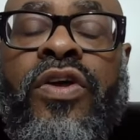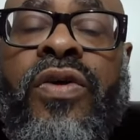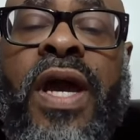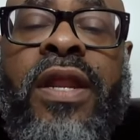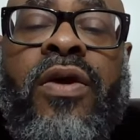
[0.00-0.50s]

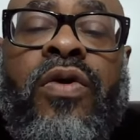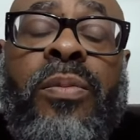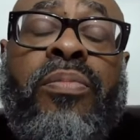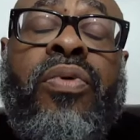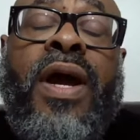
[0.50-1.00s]
You got to go
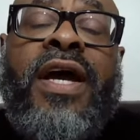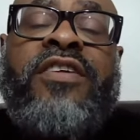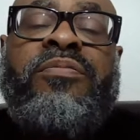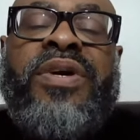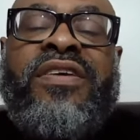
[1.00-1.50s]
to
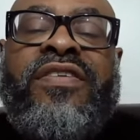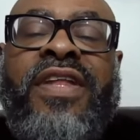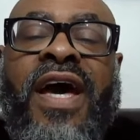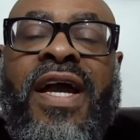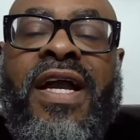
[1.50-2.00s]

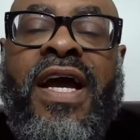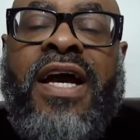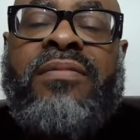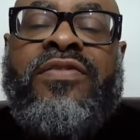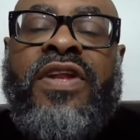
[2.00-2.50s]

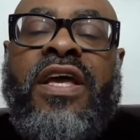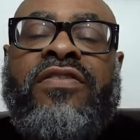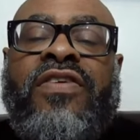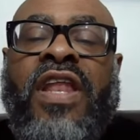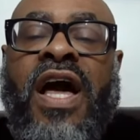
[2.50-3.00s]

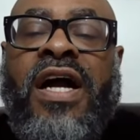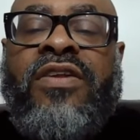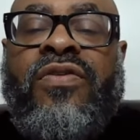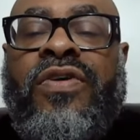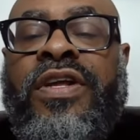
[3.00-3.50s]

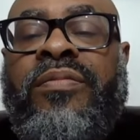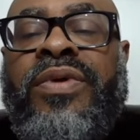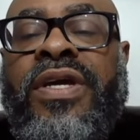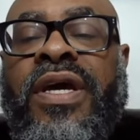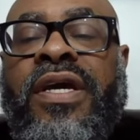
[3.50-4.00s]

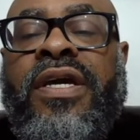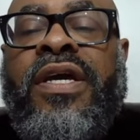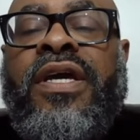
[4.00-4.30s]
prizepicks.com/lockedonNBA